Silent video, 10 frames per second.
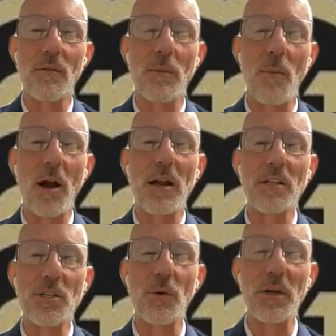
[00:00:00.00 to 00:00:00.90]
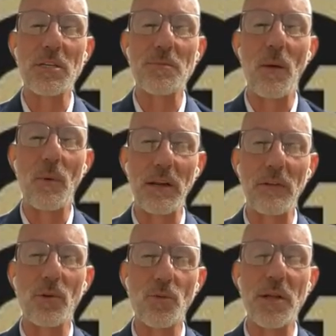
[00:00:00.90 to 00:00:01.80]
the market's doing, despite what
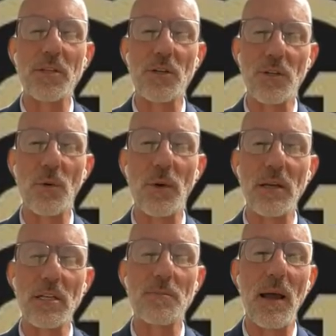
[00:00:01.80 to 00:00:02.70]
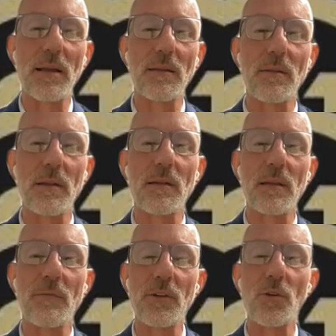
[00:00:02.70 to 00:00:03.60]
interest rates are doing, despite the
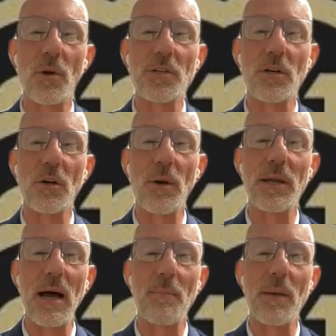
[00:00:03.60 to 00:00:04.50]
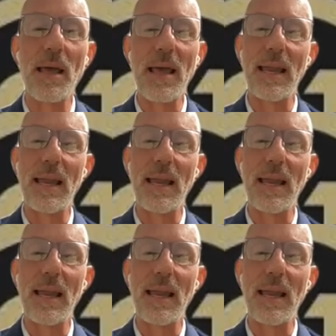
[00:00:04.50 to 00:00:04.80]
inventories are going up,